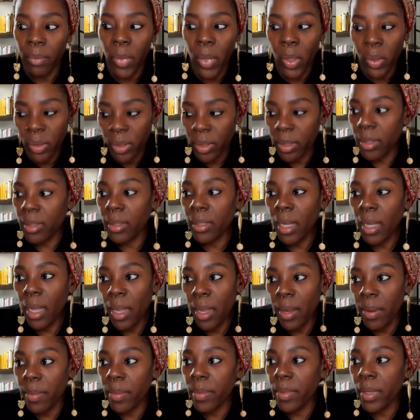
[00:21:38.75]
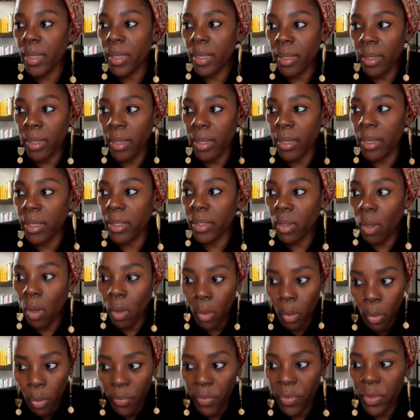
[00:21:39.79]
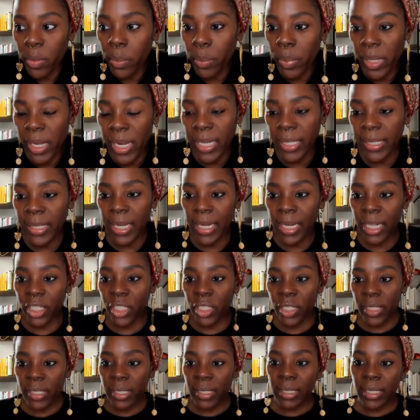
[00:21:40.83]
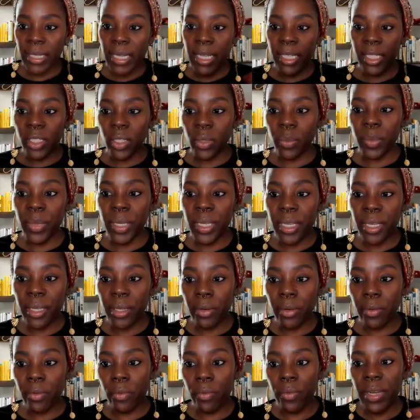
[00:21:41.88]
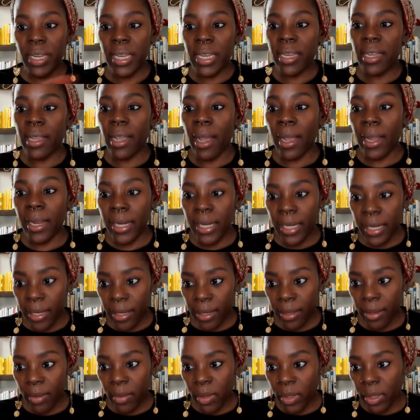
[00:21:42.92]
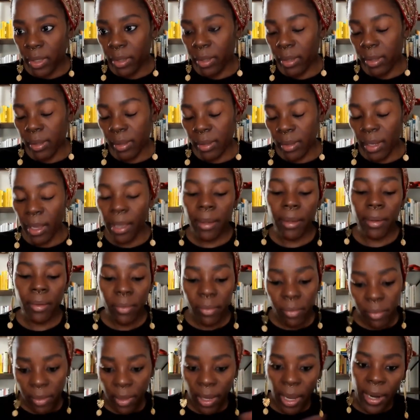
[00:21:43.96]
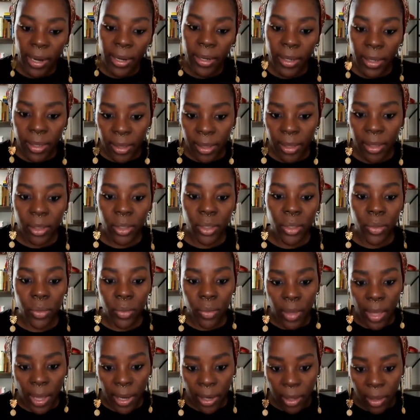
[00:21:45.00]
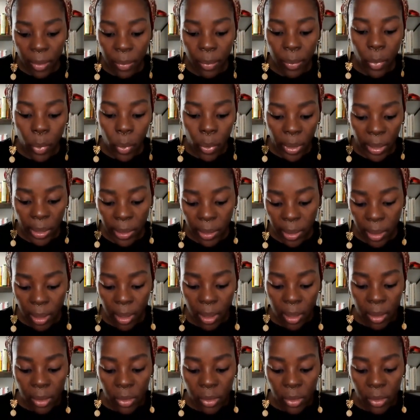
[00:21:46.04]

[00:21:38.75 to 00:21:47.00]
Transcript: most of the time it's all over the place and it just needs to be re-guided or, yeah, guided into like a more